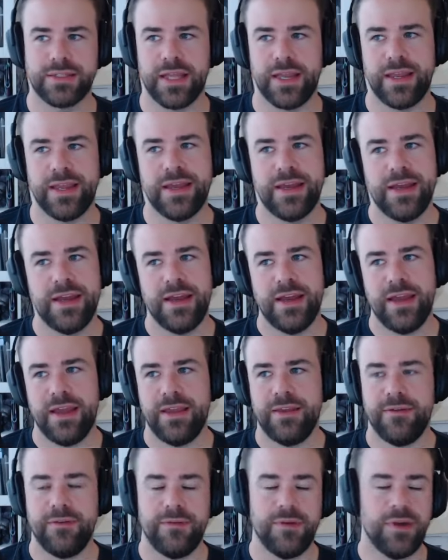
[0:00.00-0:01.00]
Like,
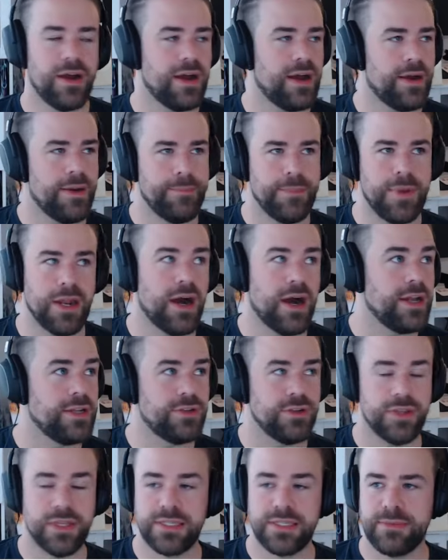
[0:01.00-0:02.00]
I mean, I
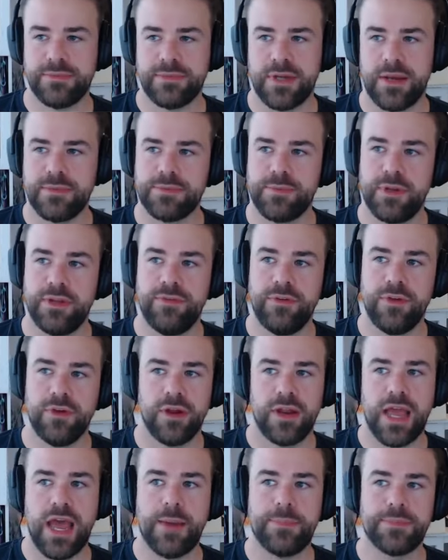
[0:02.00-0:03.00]
do this sometimes, but if you
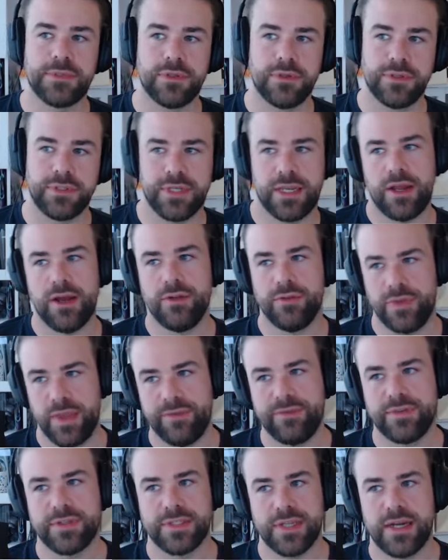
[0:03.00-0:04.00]
go to absolutes, like I'll
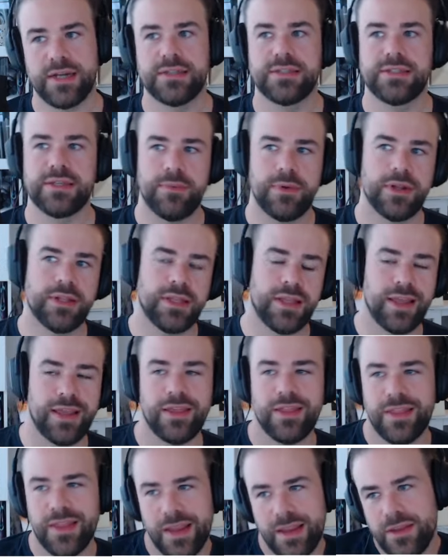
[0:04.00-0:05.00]
never start someone like,
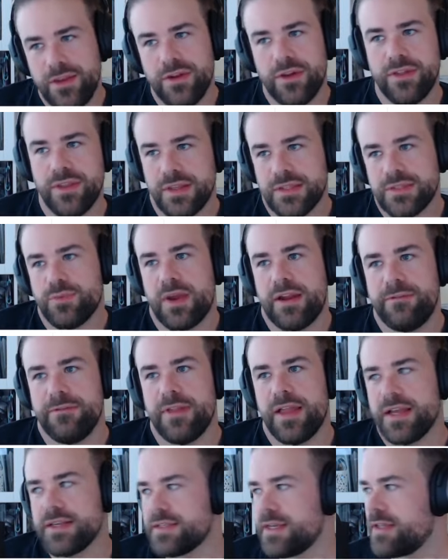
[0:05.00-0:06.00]
you know, there's red
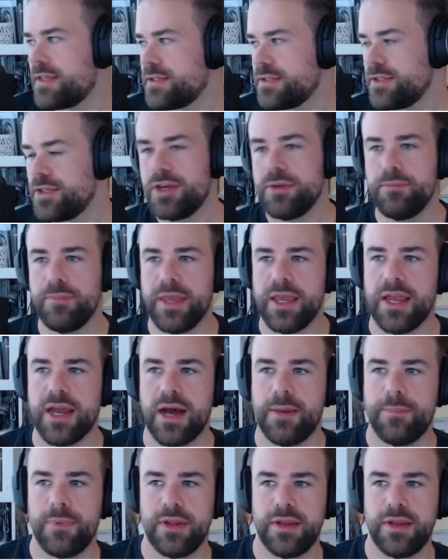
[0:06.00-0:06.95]
flags like this you can pick up.